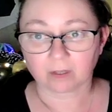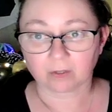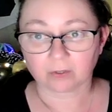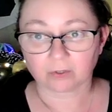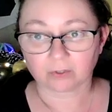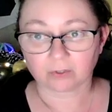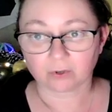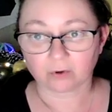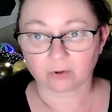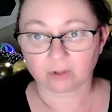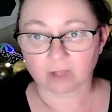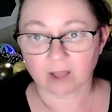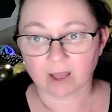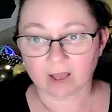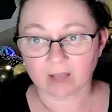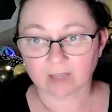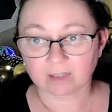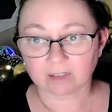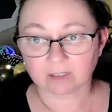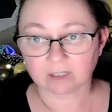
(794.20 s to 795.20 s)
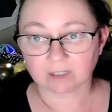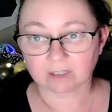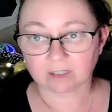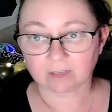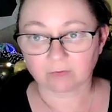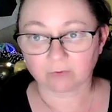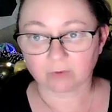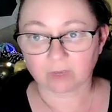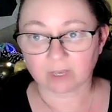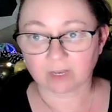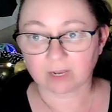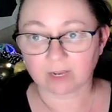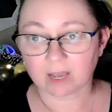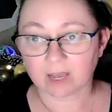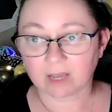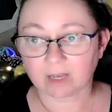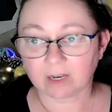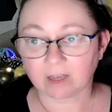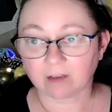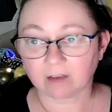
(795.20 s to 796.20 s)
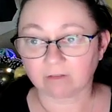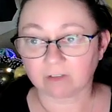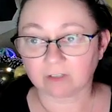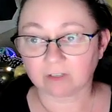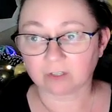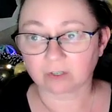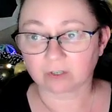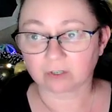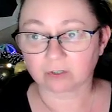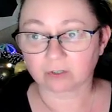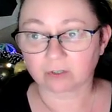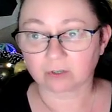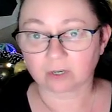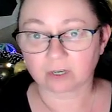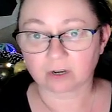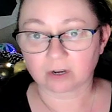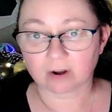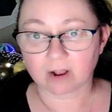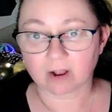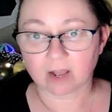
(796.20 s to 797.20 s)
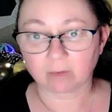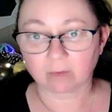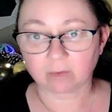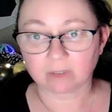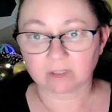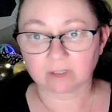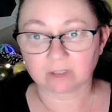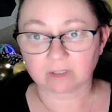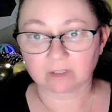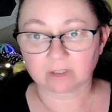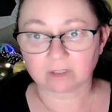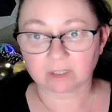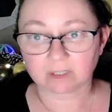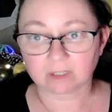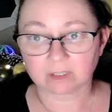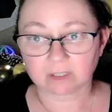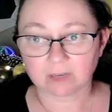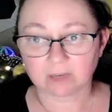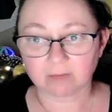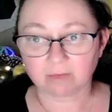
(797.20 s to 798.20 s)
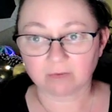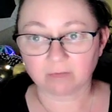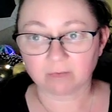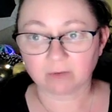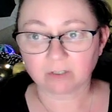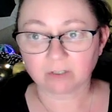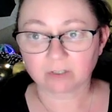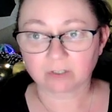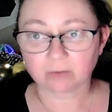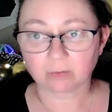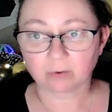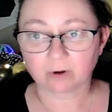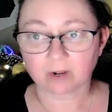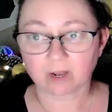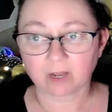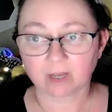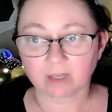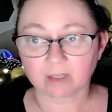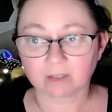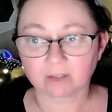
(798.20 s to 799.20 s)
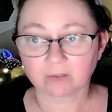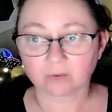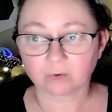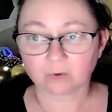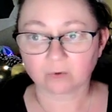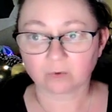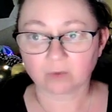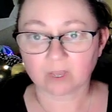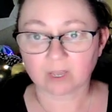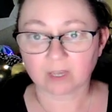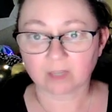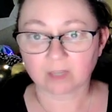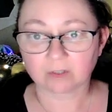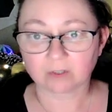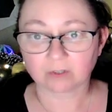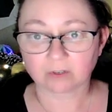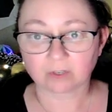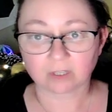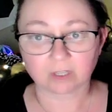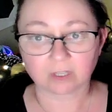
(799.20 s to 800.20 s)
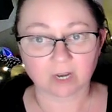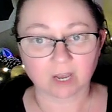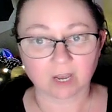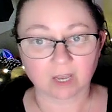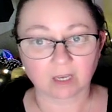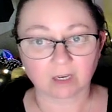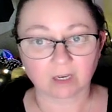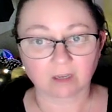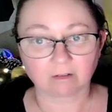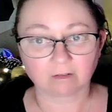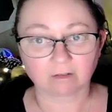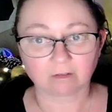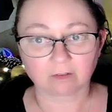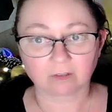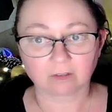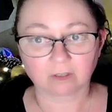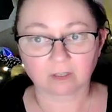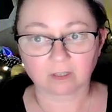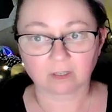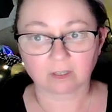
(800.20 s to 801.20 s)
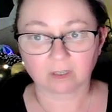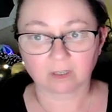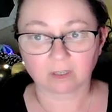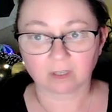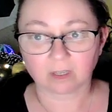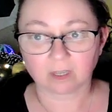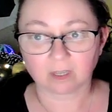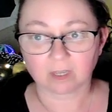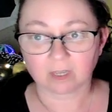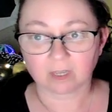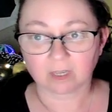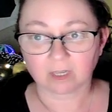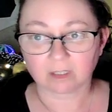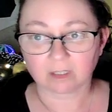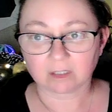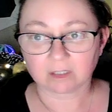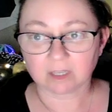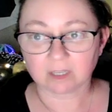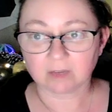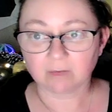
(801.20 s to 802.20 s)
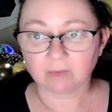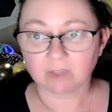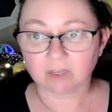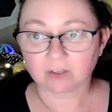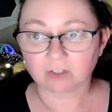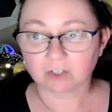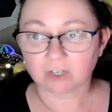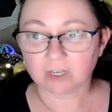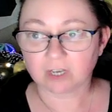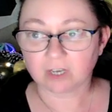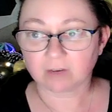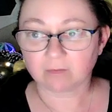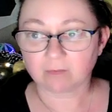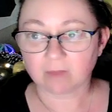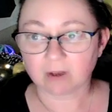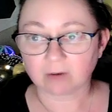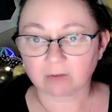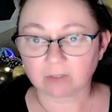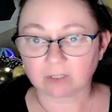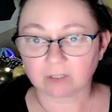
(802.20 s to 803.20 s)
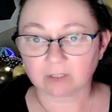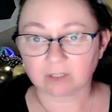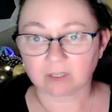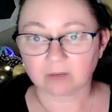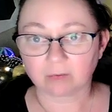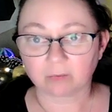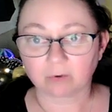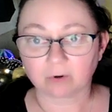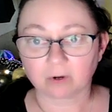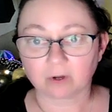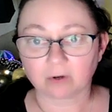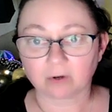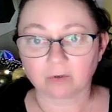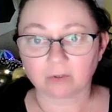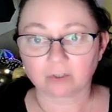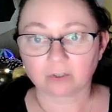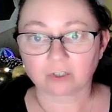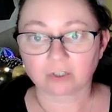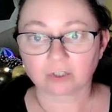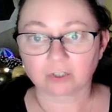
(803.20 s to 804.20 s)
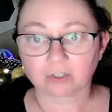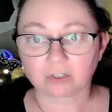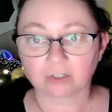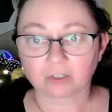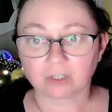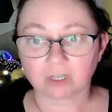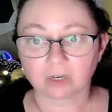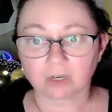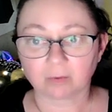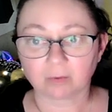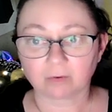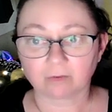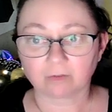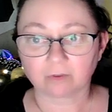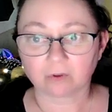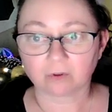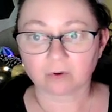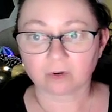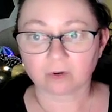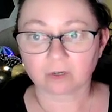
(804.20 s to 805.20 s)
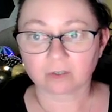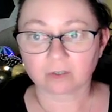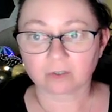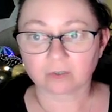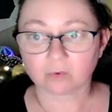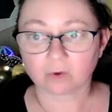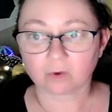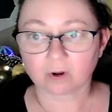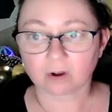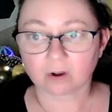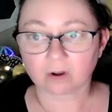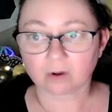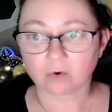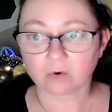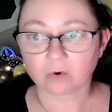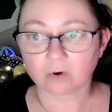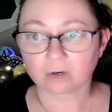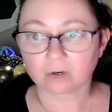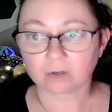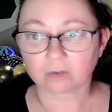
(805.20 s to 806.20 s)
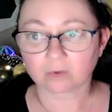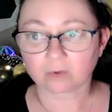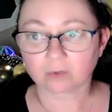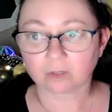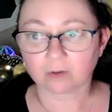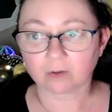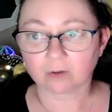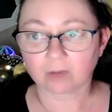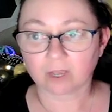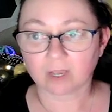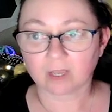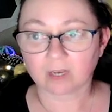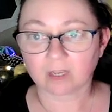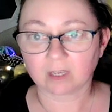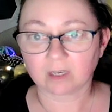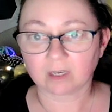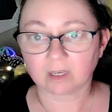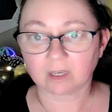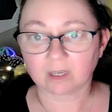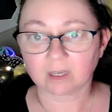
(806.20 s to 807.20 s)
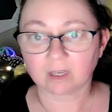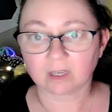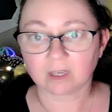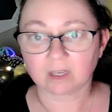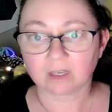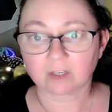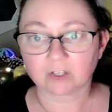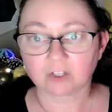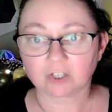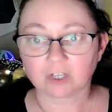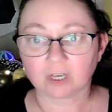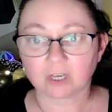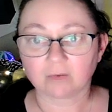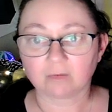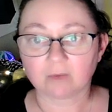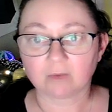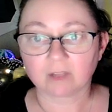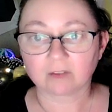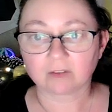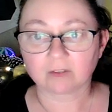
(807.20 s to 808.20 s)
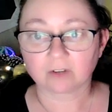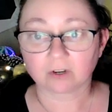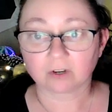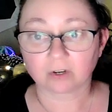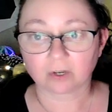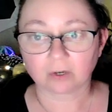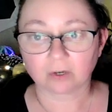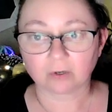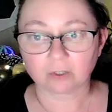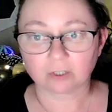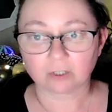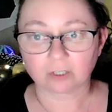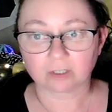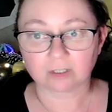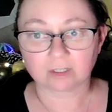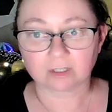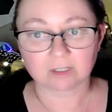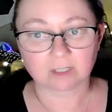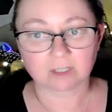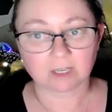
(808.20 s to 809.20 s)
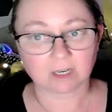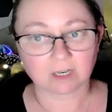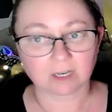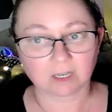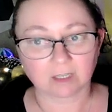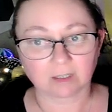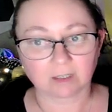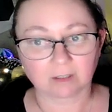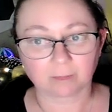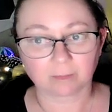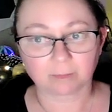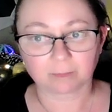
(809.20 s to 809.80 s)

Sola asked us if we had had a visitor during her absence and seemed much surprised when we answered in the negative. It seemed that she had mounted the approach to the upper floors where our quarters were located. She had met Sarkozy descending.